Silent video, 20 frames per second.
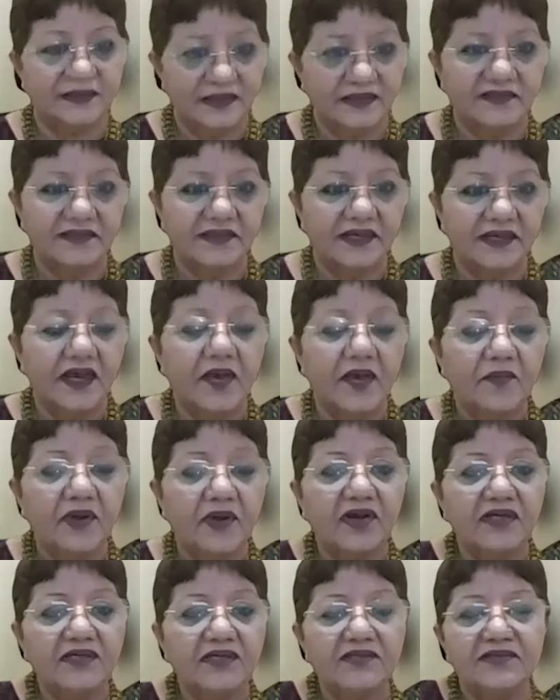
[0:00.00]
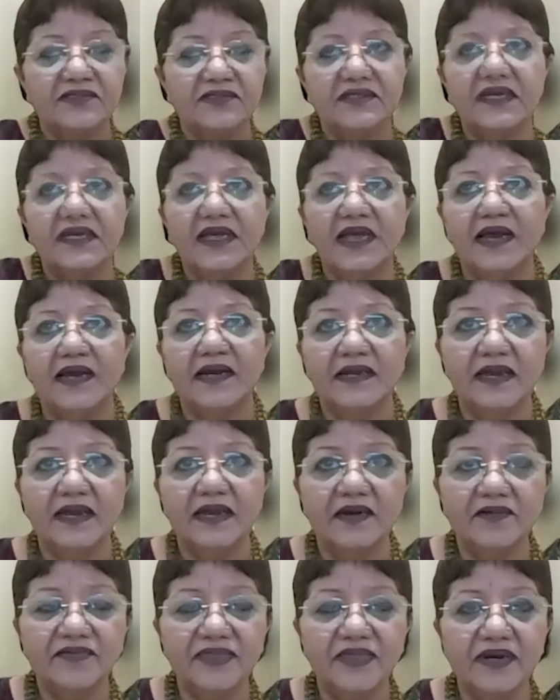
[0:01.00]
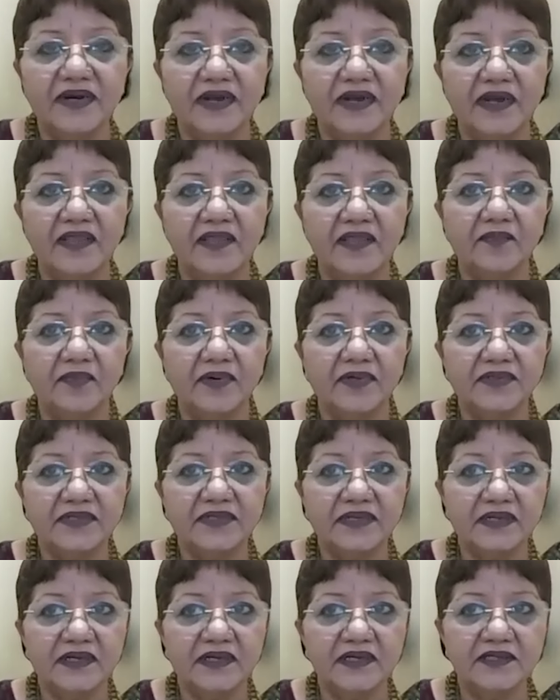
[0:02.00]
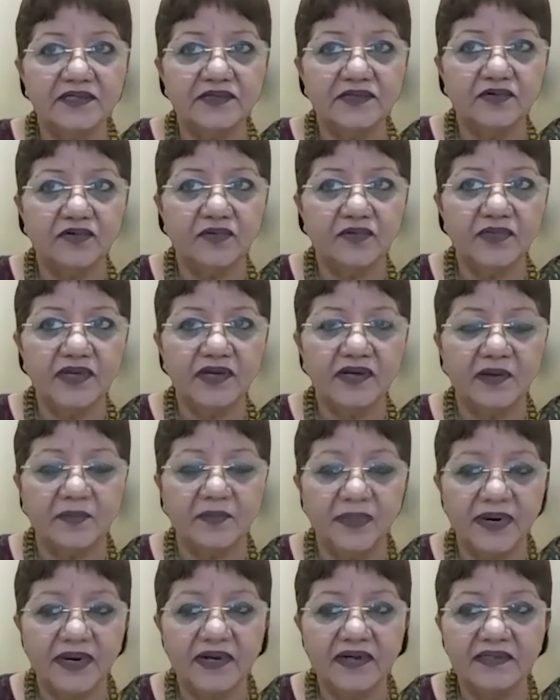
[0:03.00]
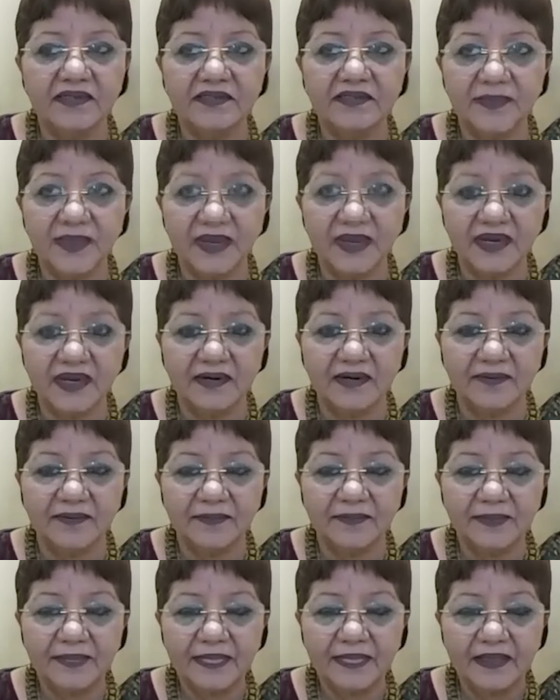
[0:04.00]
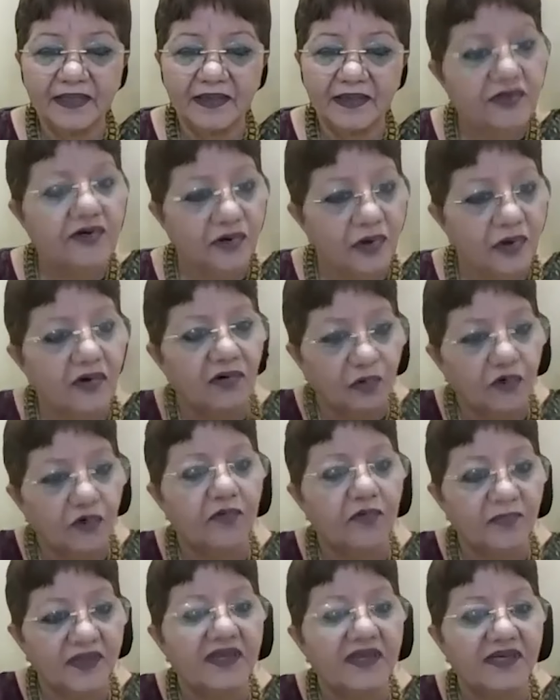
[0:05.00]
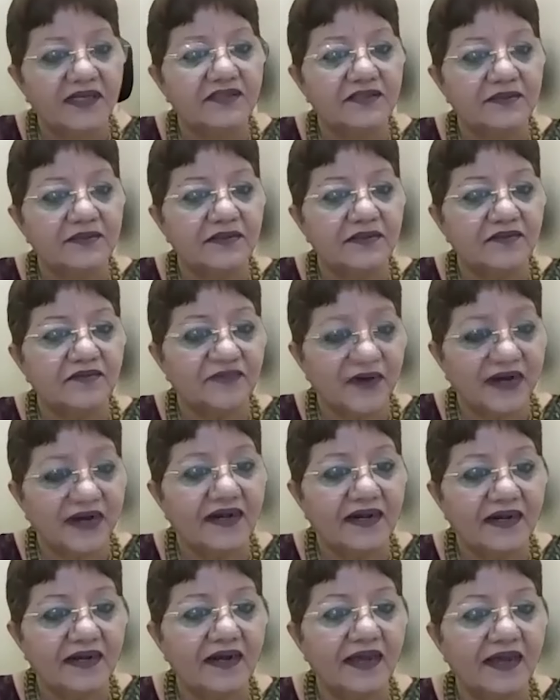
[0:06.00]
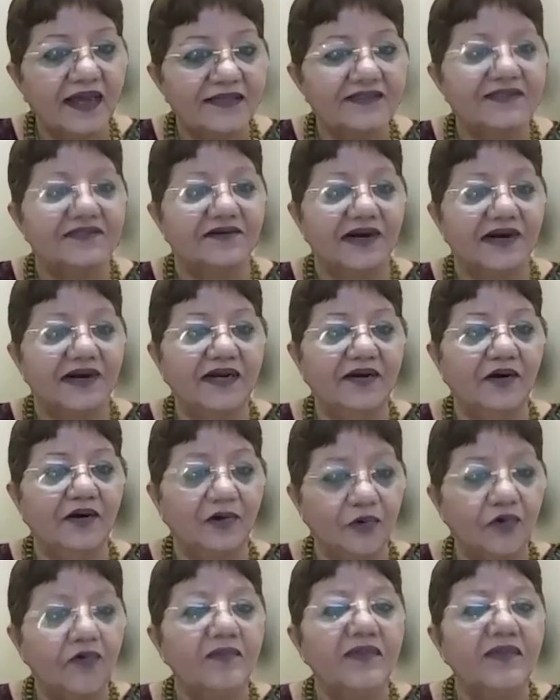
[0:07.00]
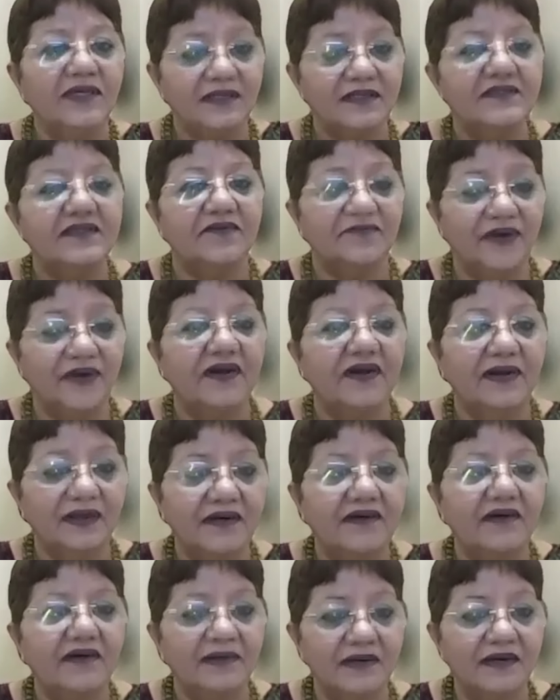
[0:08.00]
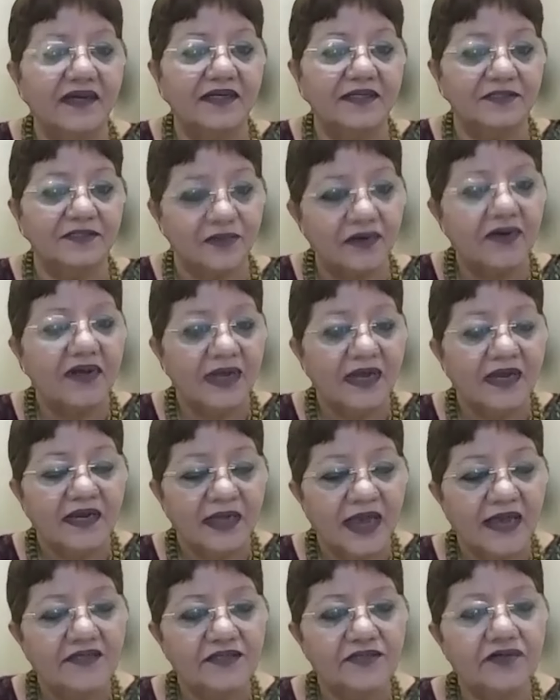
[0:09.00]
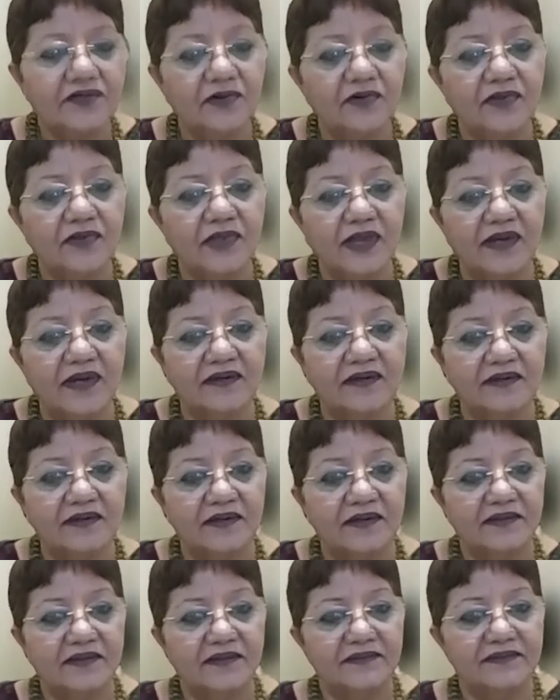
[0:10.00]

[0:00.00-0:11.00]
yes, yes. Because you see, at the end of the day, the person against whom the complaint is made should know whom he is fighting against, right? Or whom he is defending her against. So has to know that.